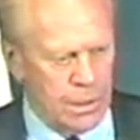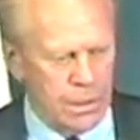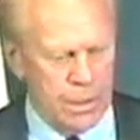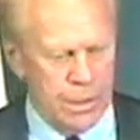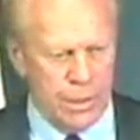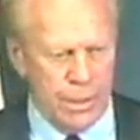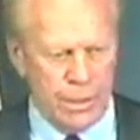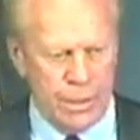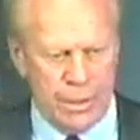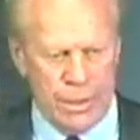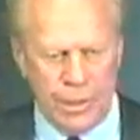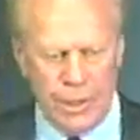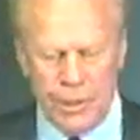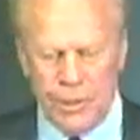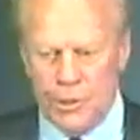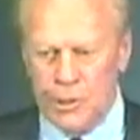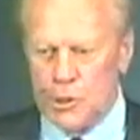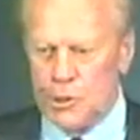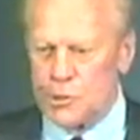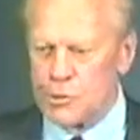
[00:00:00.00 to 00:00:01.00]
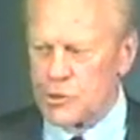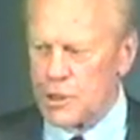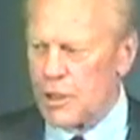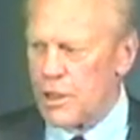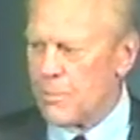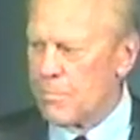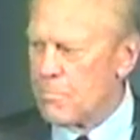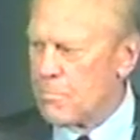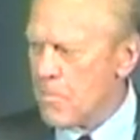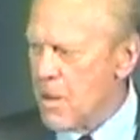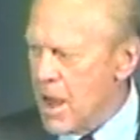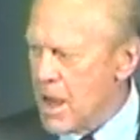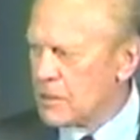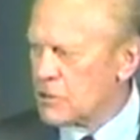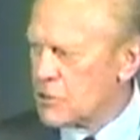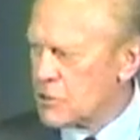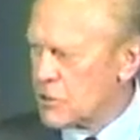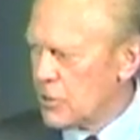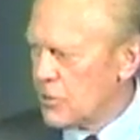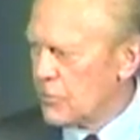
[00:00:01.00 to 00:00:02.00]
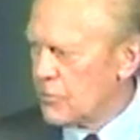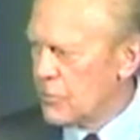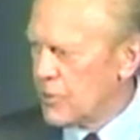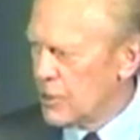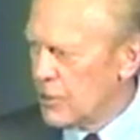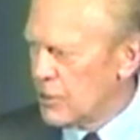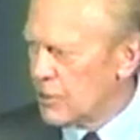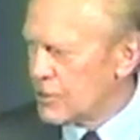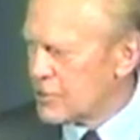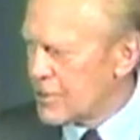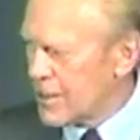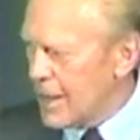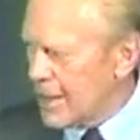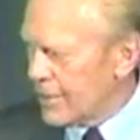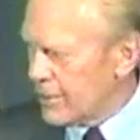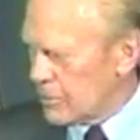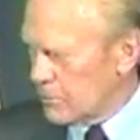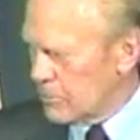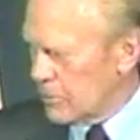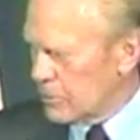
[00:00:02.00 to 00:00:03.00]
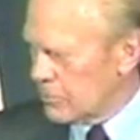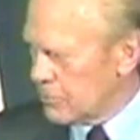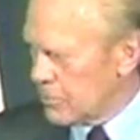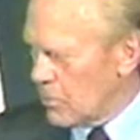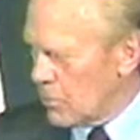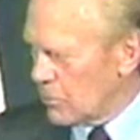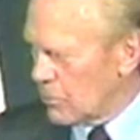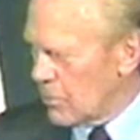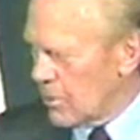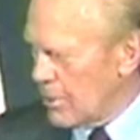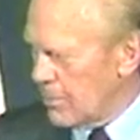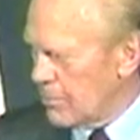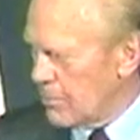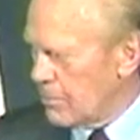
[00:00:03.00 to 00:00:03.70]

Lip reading: It is a massive entitlement program.